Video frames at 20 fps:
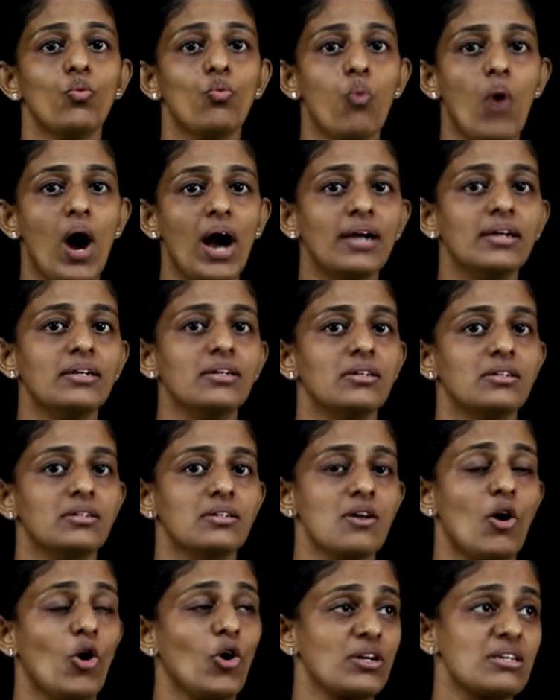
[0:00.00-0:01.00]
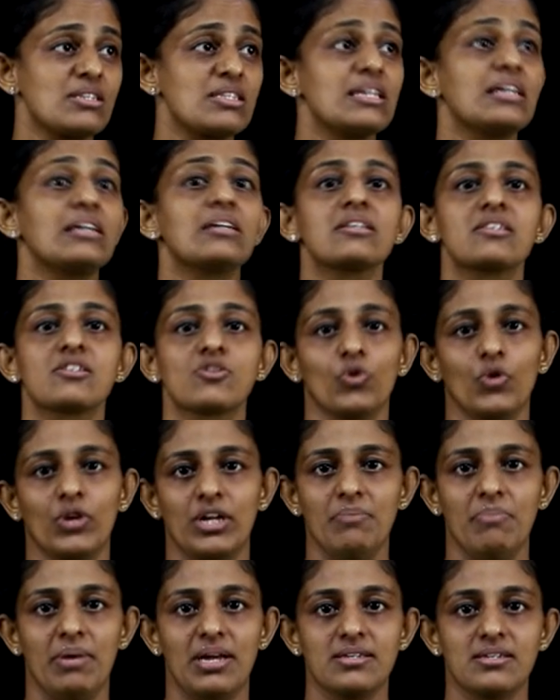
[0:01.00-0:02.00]
one or a single
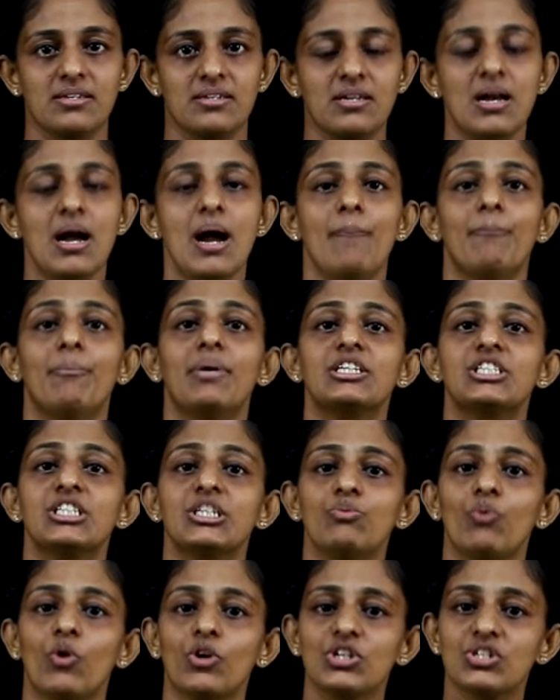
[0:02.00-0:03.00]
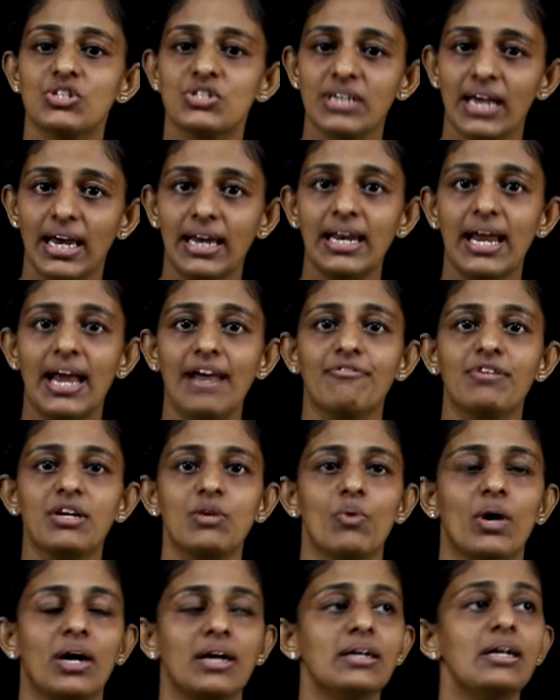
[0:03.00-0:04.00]
story basis. But she wanted to tell
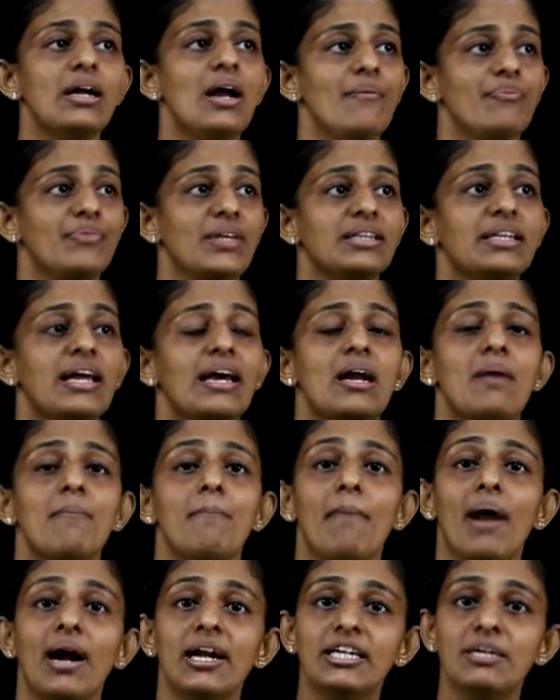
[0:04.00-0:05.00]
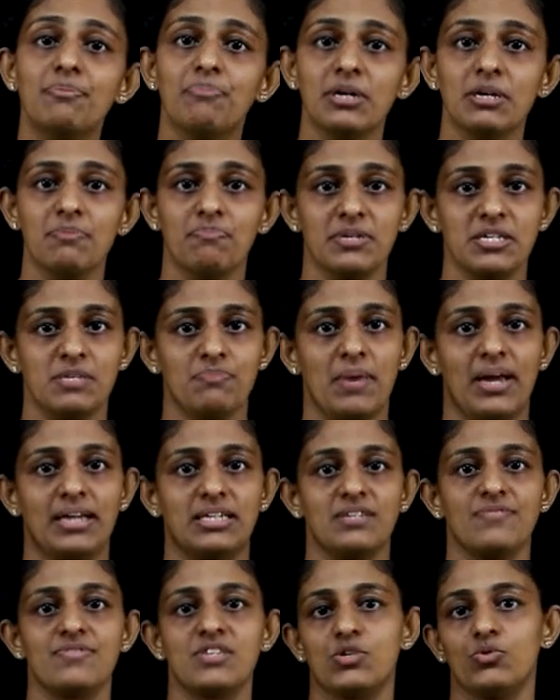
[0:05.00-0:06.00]
everyone that there are multiple
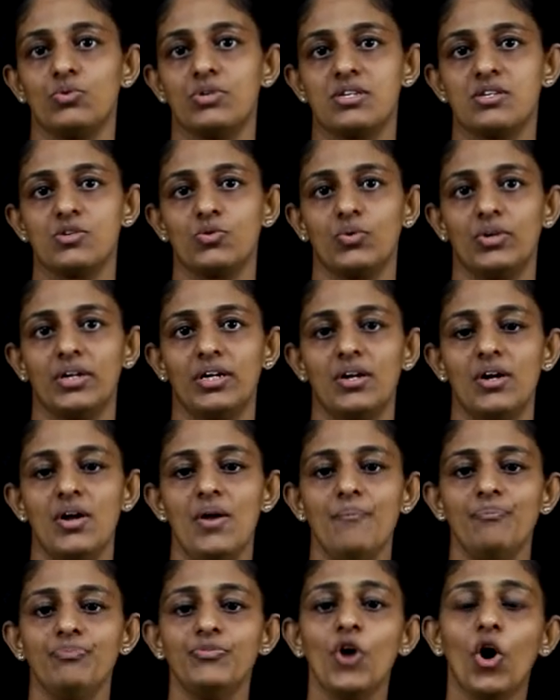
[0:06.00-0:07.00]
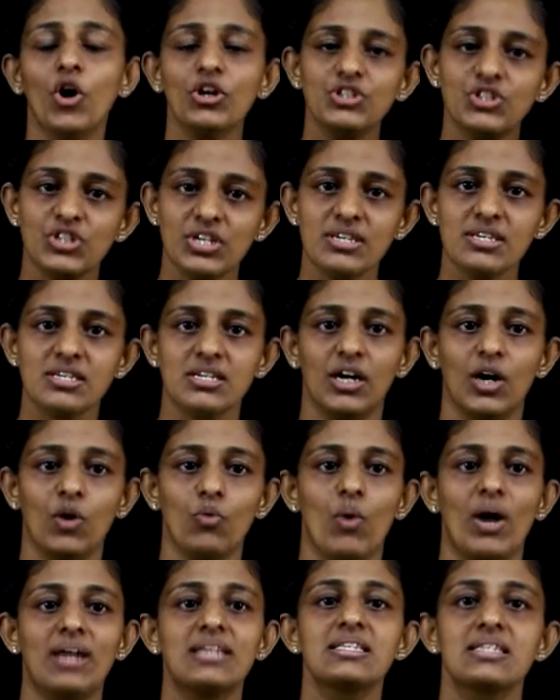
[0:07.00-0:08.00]
perspectives to a story. Not just a
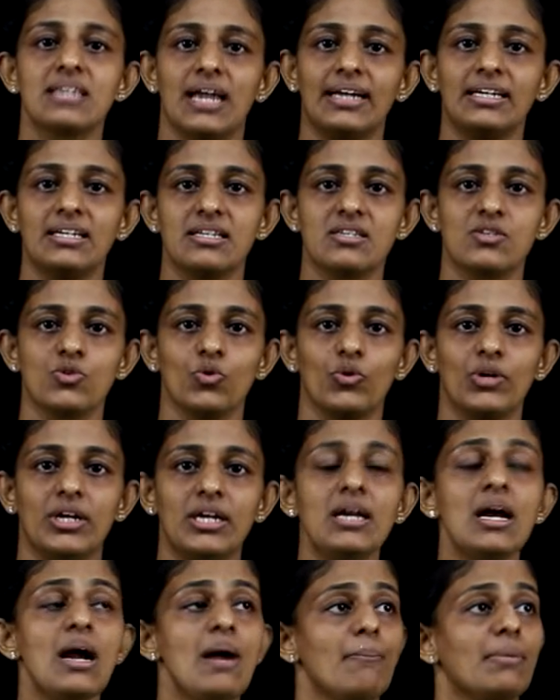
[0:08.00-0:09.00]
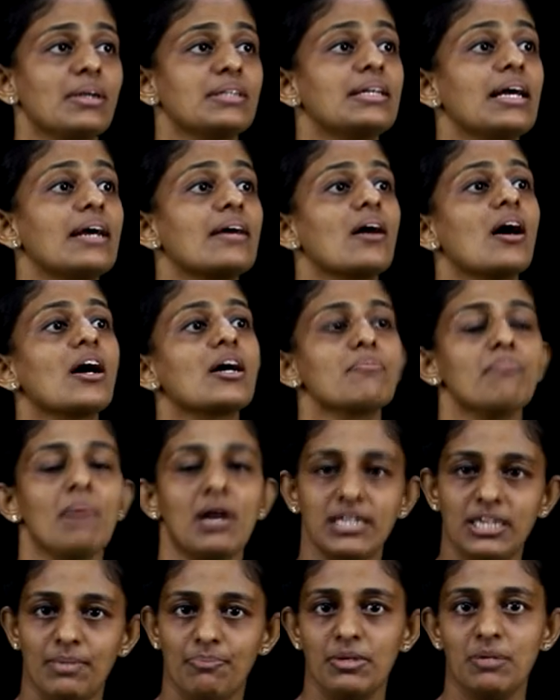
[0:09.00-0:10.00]
one-sided story, but there are
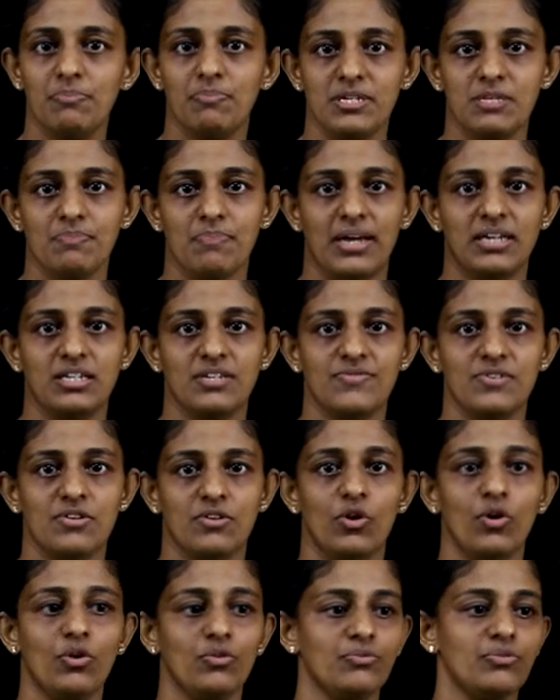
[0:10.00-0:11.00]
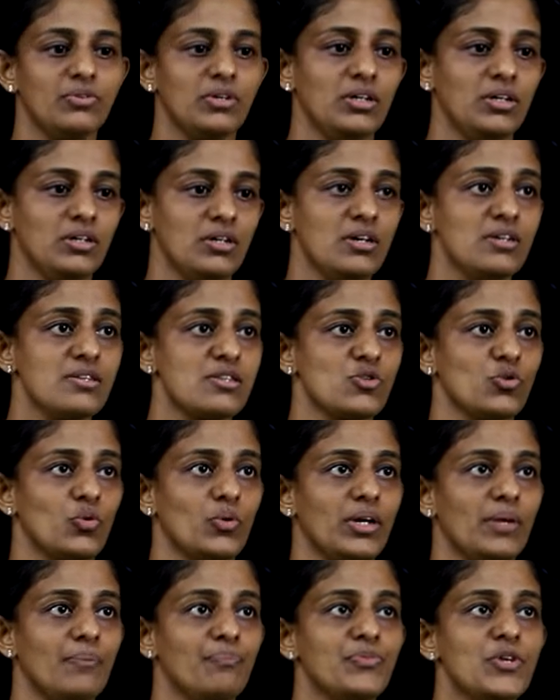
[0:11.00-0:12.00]
multiple perspectives of a, uh, a
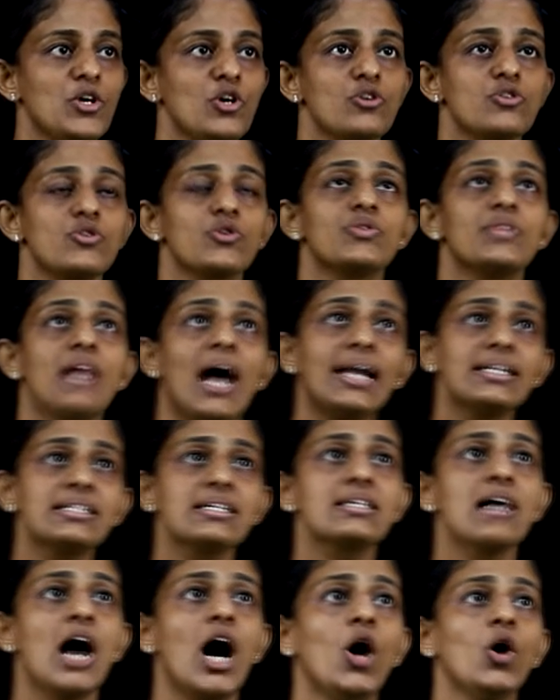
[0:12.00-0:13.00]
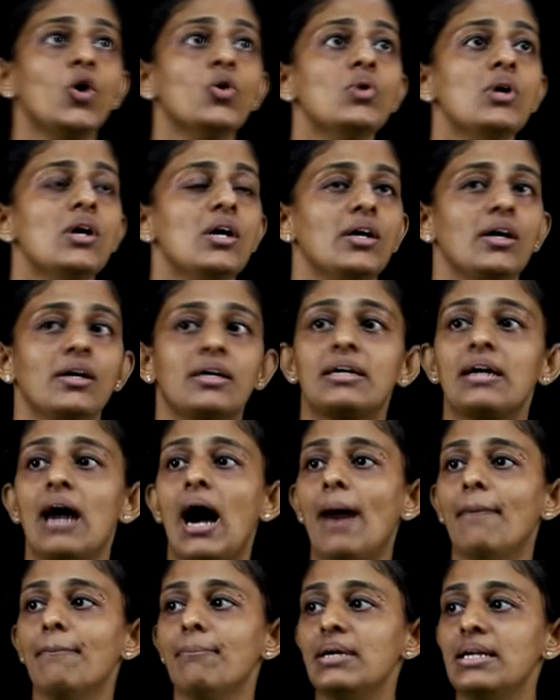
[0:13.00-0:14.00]
story. So that is how
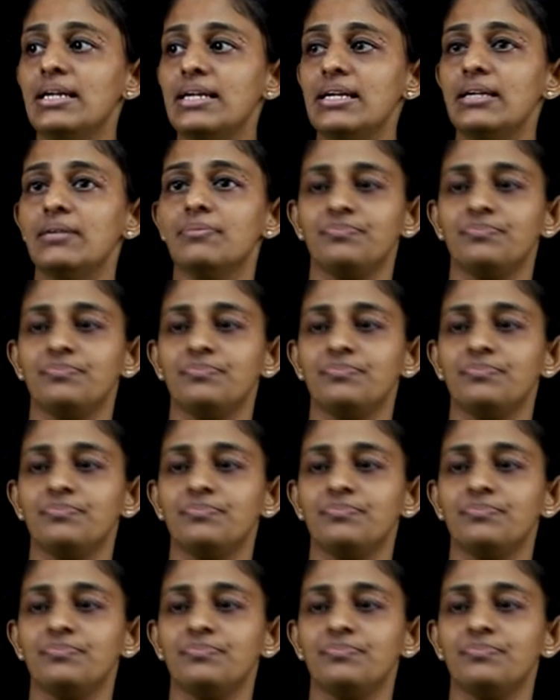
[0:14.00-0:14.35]
Kambili